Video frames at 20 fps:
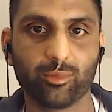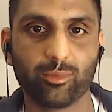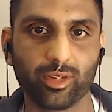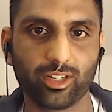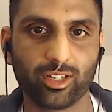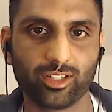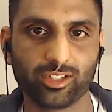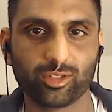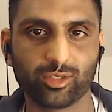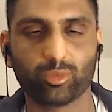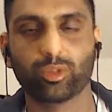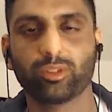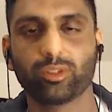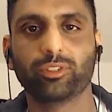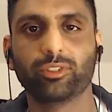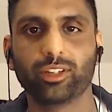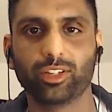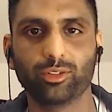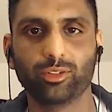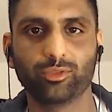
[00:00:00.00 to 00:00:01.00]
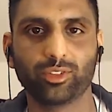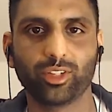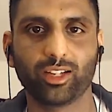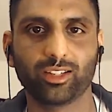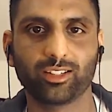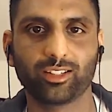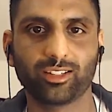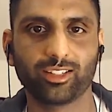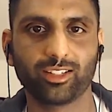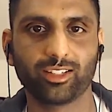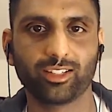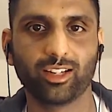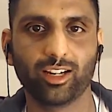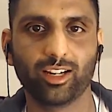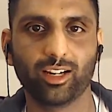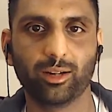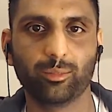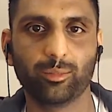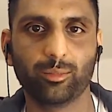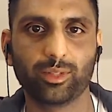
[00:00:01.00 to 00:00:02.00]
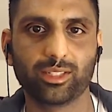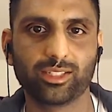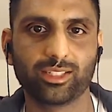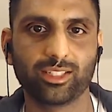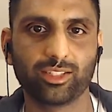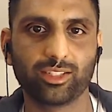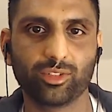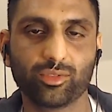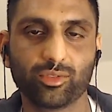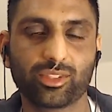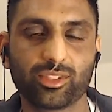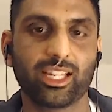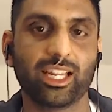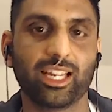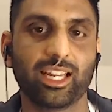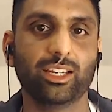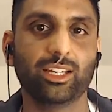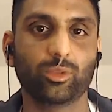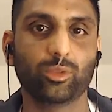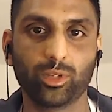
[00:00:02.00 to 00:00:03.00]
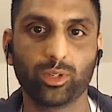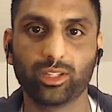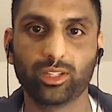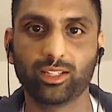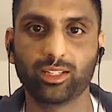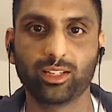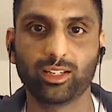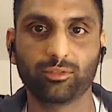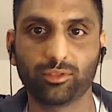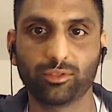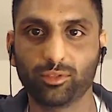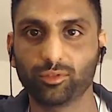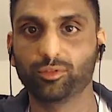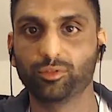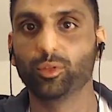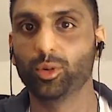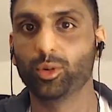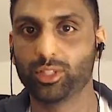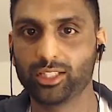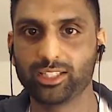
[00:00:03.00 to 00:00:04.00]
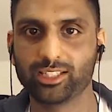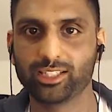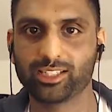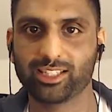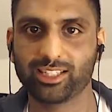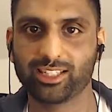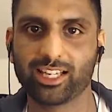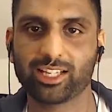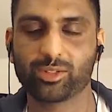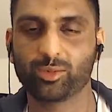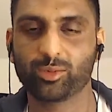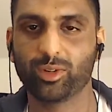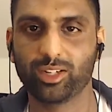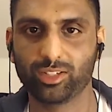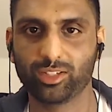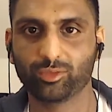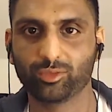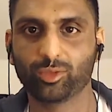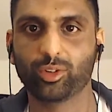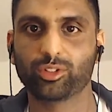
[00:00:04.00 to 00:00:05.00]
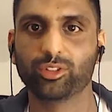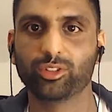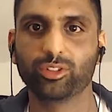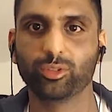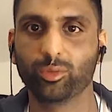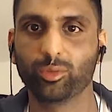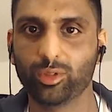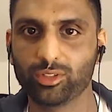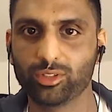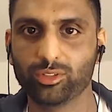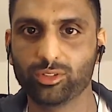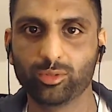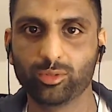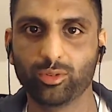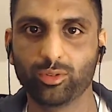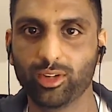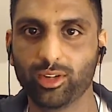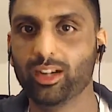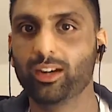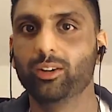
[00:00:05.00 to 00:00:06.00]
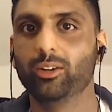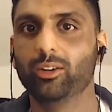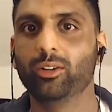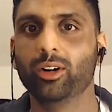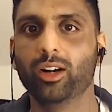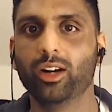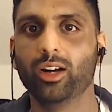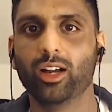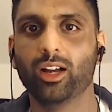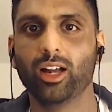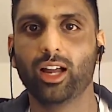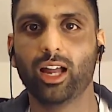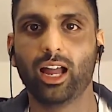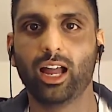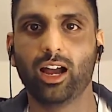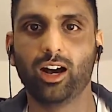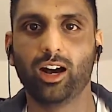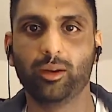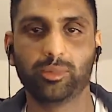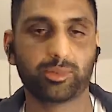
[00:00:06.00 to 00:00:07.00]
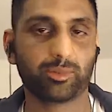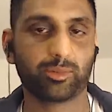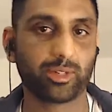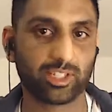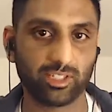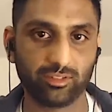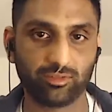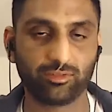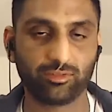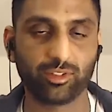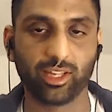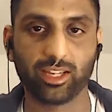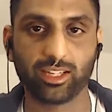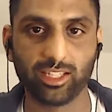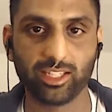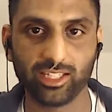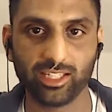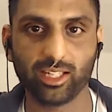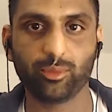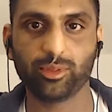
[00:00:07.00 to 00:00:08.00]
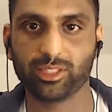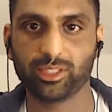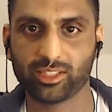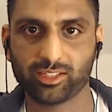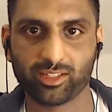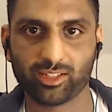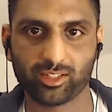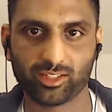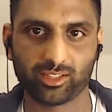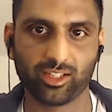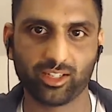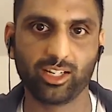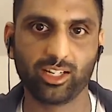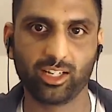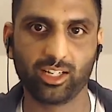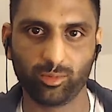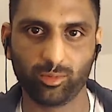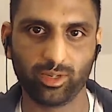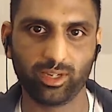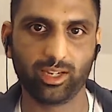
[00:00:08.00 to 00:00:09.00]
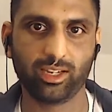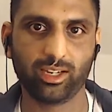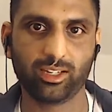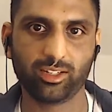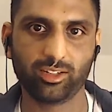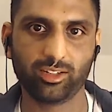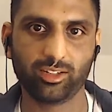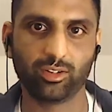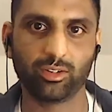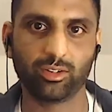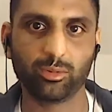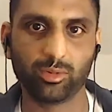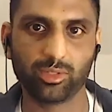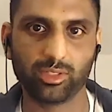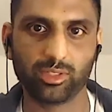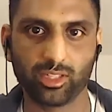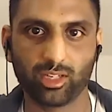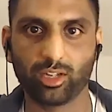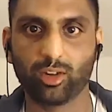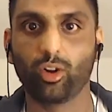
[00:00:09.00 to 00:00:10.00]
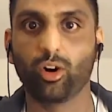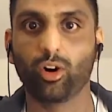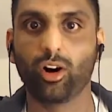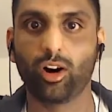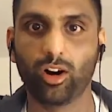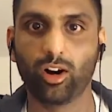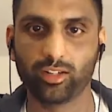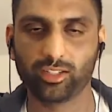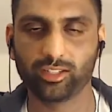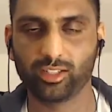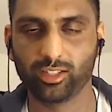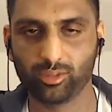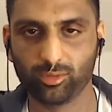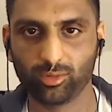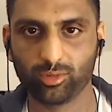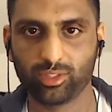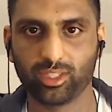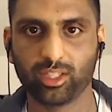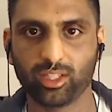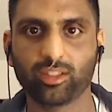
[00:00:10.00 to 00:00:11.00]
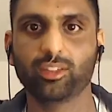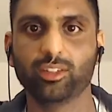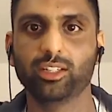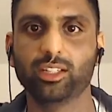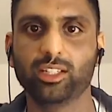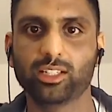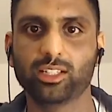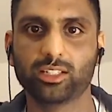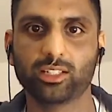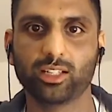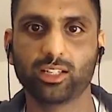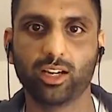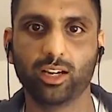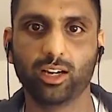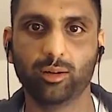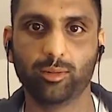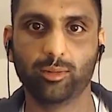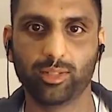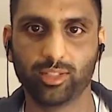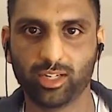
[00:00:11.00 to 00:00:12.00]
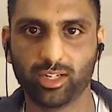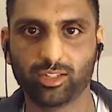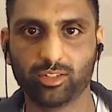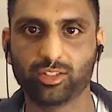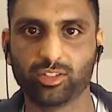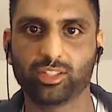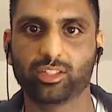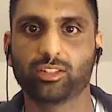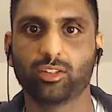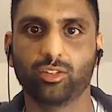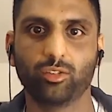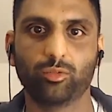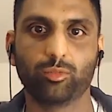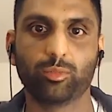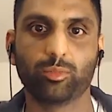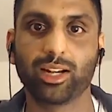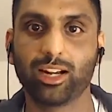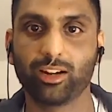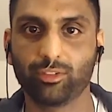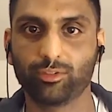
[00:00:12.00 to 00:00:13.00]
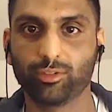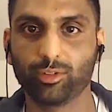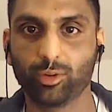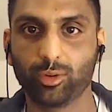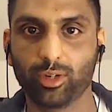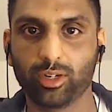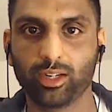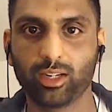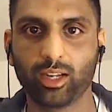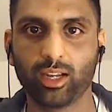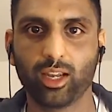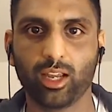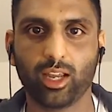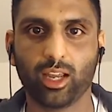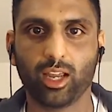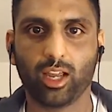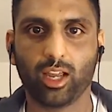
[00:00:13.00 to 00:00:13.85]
Because the one thing you've done is that you've stayed with it for 4 years, and that's why you've got to do what you're doing now. Especially for that year that we discussed earlier, where it was a lot harder than all the other years, and you had to just sort of plow through it.